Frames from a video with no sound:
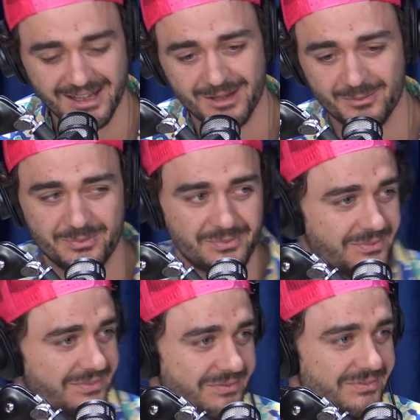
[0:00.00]

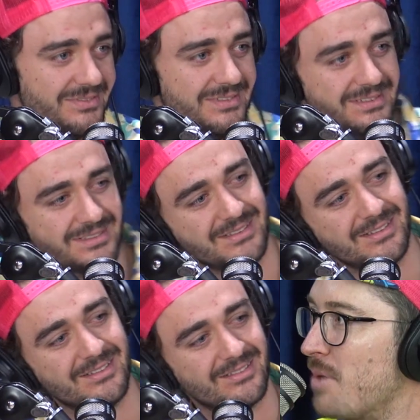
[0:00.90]
But
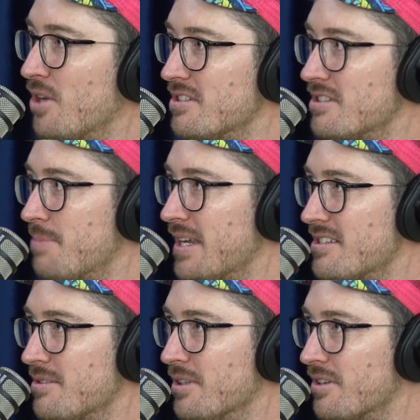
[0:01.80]
yeah, I suppose it
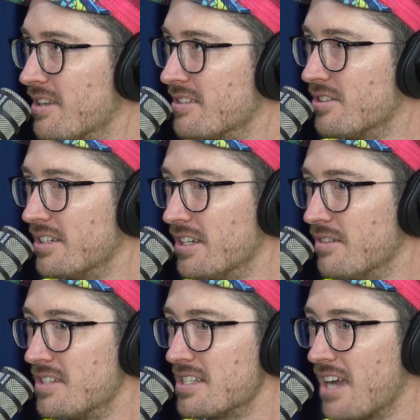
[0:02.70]
speaks to a lot of this idea
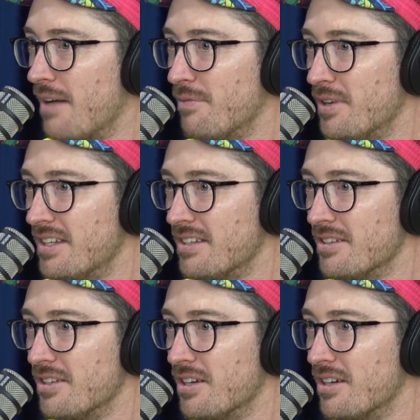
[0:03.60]
of discomfort
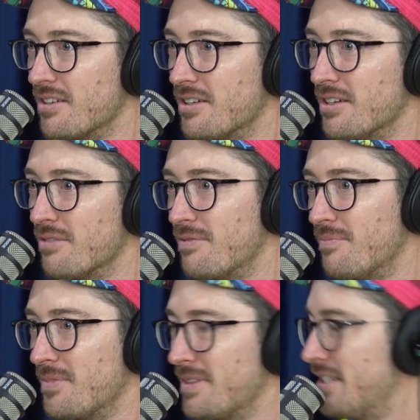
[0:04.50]
and, kind of
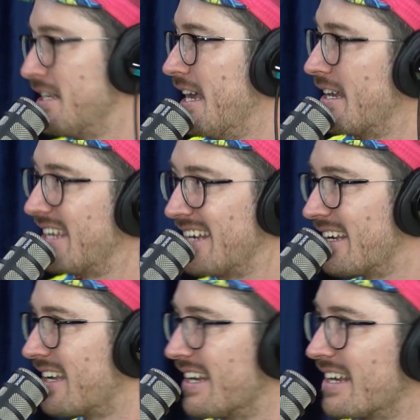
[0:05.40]

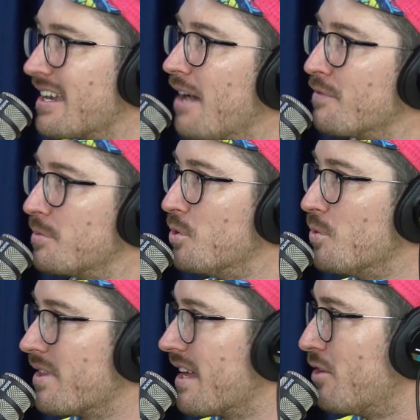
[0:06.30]
getting comfortable
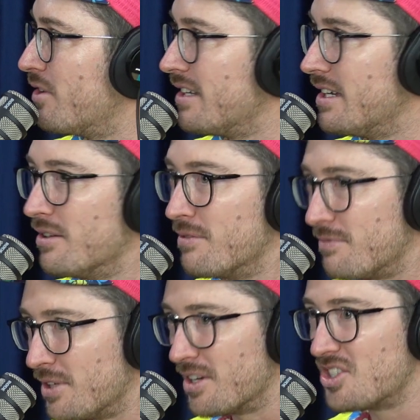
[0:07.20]
with that idea
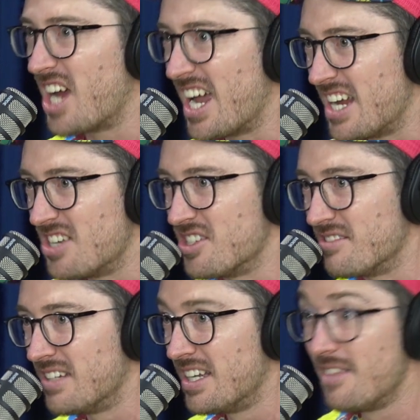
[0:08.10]
of, change
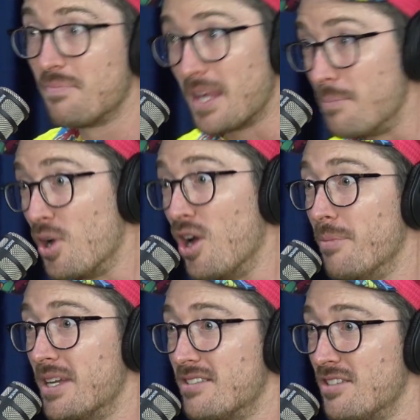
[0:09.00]
and
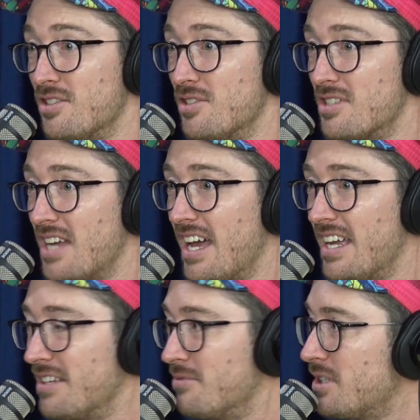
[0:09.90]
impermanence, as you
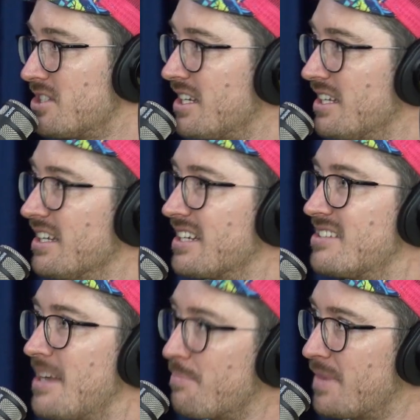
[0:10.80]
say. And once you can
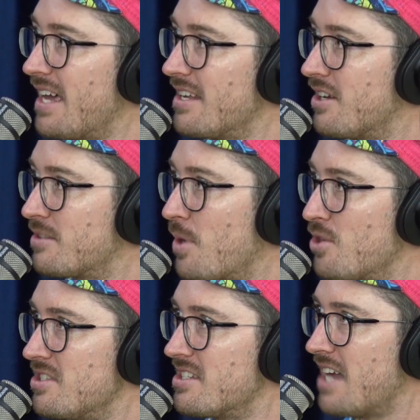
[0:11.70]
accept that, I
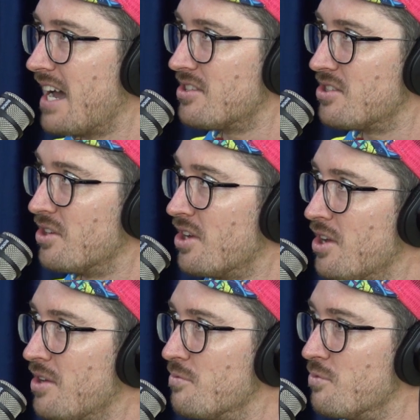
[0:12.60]
suppose you start to
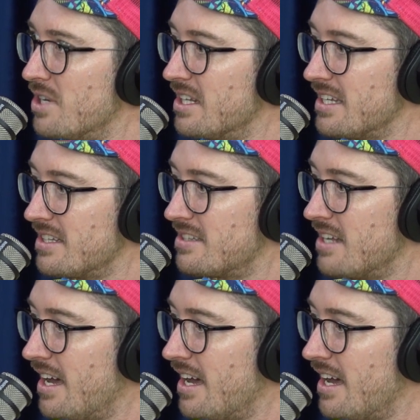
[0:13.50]
really,